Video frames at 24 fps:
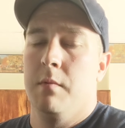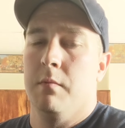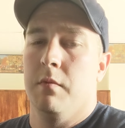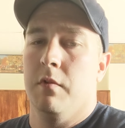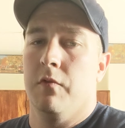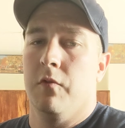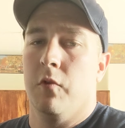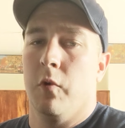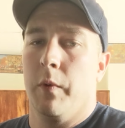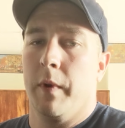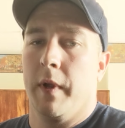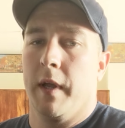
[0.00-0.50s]

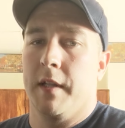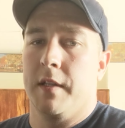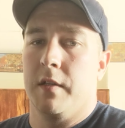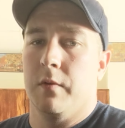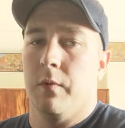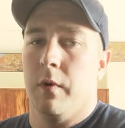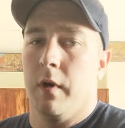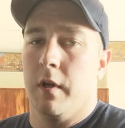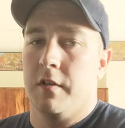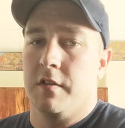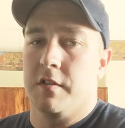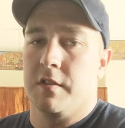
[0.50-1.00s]
before we got the
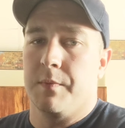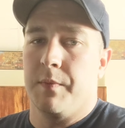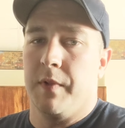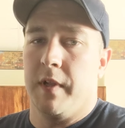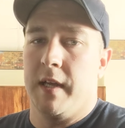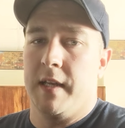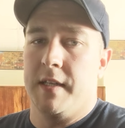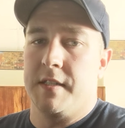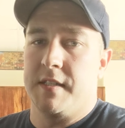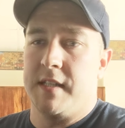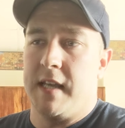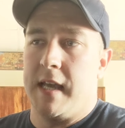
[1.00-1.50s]
water
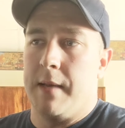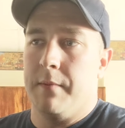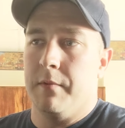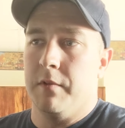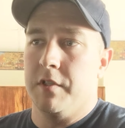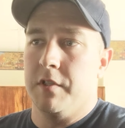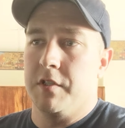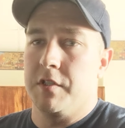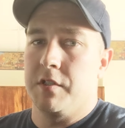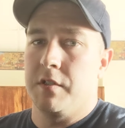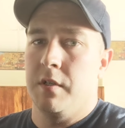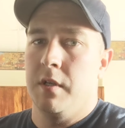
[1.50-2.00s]
supply
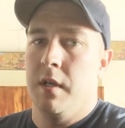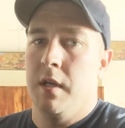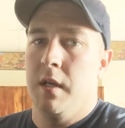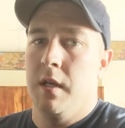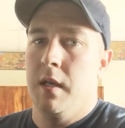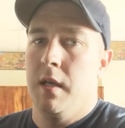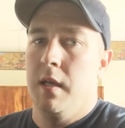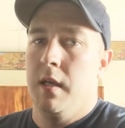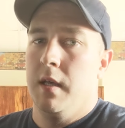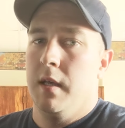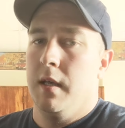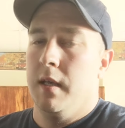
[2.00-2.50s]
established,
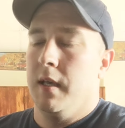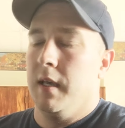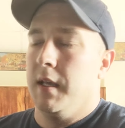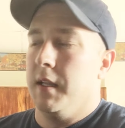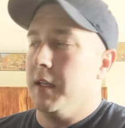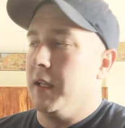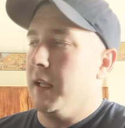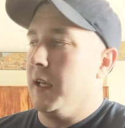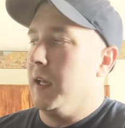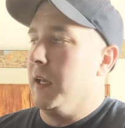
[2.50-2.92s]
and